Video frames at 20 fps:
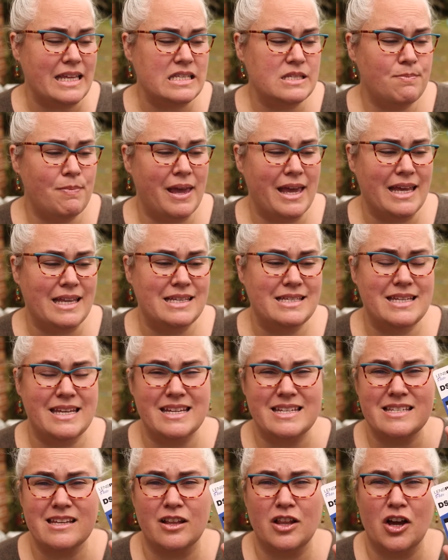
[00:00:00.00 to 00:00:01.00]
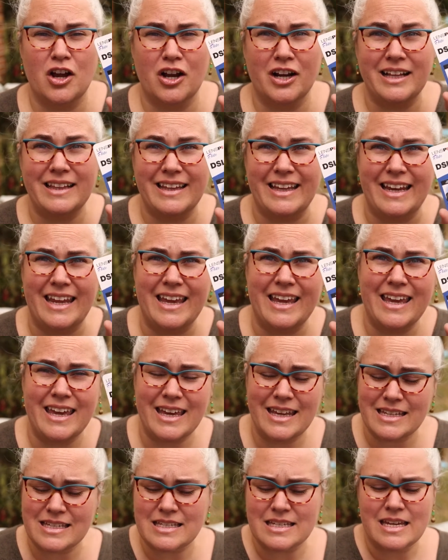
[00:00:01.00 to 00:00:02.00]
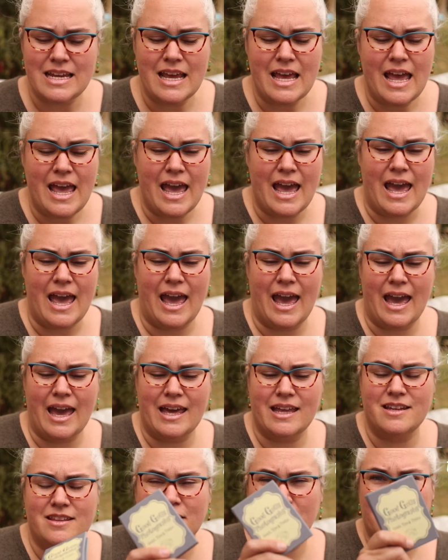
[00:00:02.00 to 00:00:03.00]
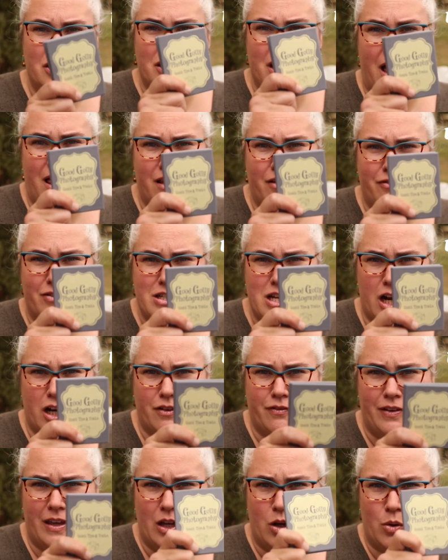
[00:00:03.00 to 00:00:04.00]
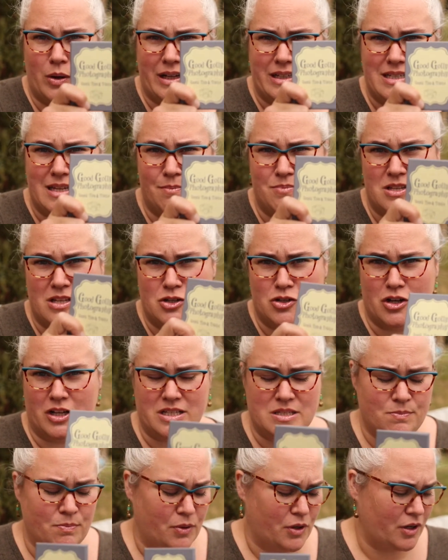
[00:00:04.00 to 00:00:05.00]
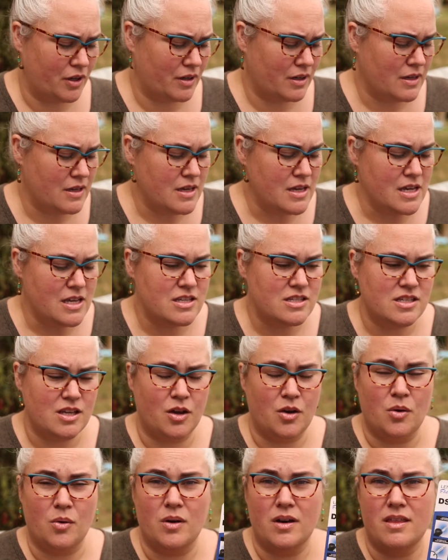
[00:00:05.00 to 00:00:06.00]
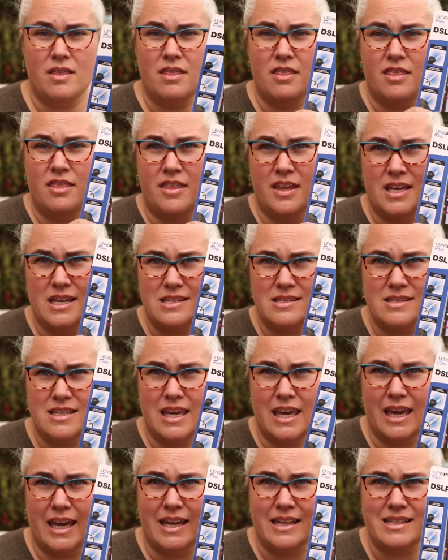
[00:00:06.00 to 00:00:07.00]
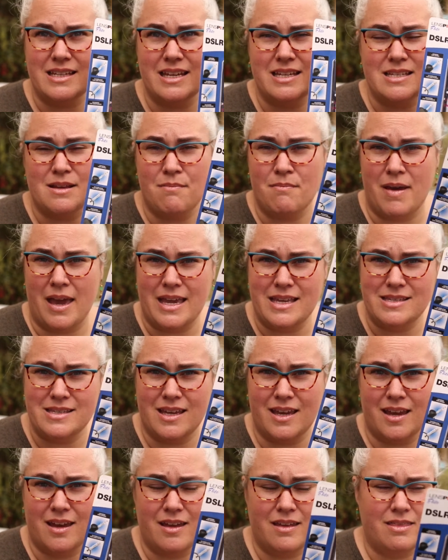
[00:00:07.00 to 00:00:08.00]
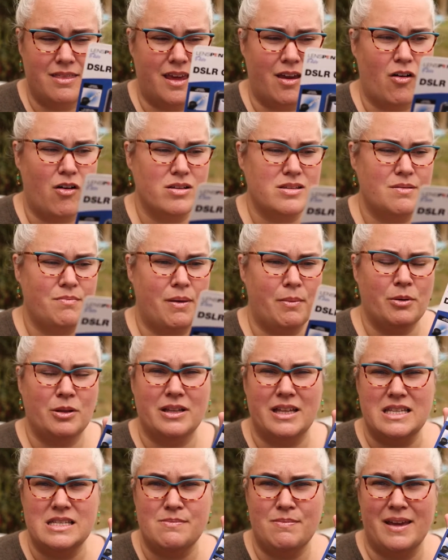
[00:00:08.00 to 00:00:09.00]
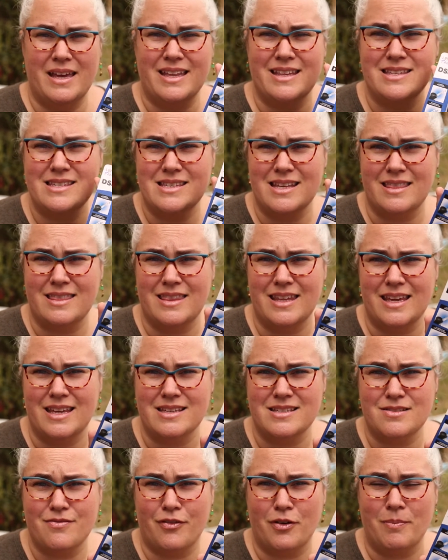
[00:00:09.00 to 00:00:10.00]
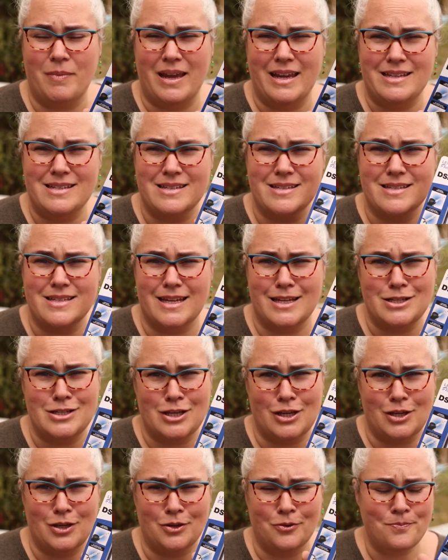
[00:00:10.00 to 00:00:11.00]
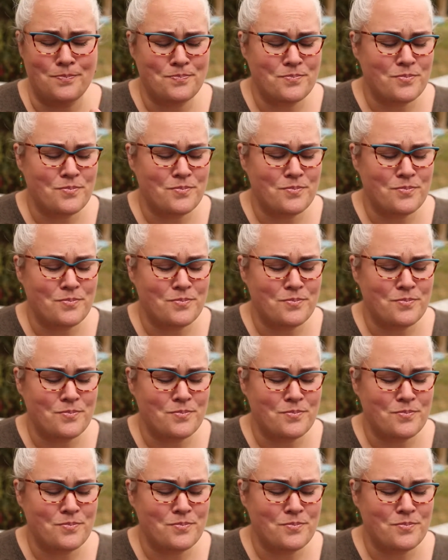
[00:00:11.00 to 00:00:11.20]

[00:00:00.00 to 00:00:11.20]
pen DSLR cleaning kit and the Good Golly Photography Quick Tips and Tricks book. So this kit is amazing. The awesome people at LensPen sent these for me to send to you.